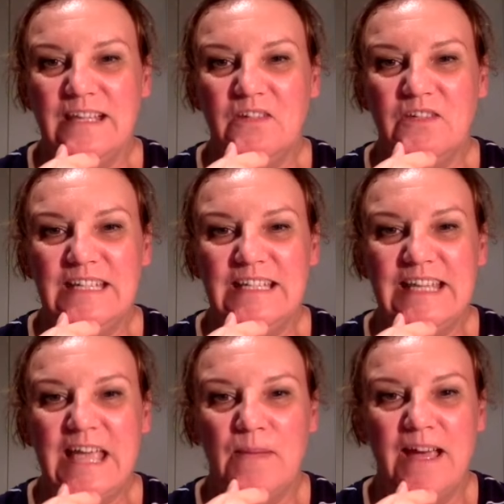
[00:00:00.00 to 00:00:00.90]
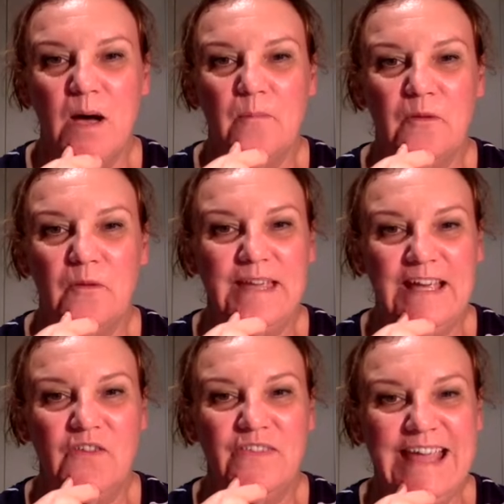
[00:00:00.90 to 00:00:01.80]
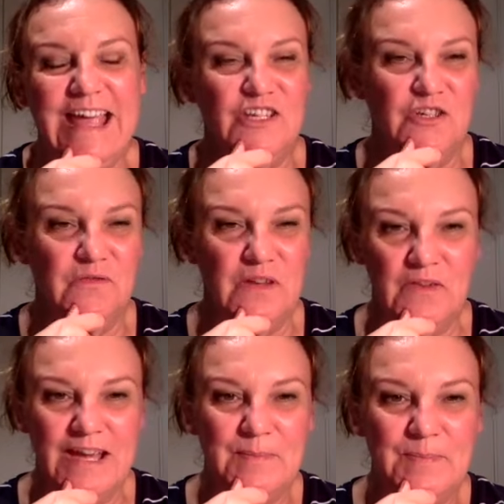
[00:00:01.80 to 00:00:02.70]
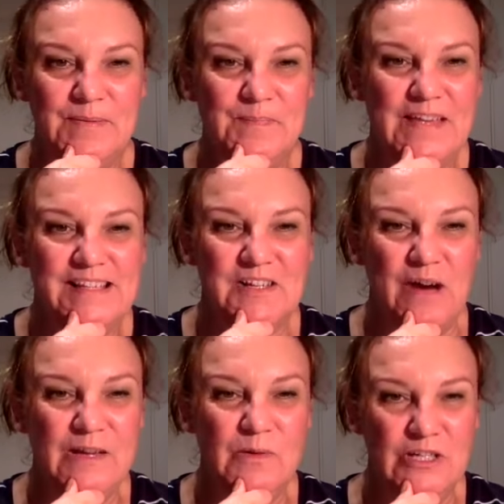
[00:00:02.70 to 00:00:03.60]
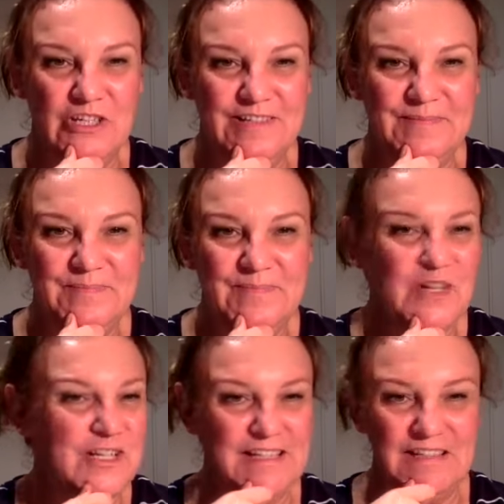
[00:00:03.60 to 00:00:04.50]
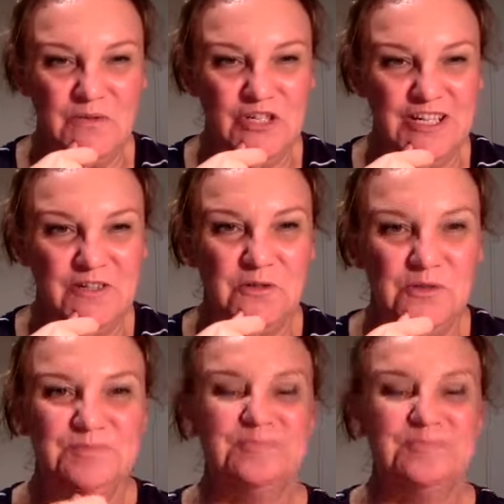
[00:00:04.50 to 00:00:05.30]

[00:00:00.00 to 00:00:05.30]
you did to get back up from being on the edge of giving up? That's a great question. Not a silly question at all.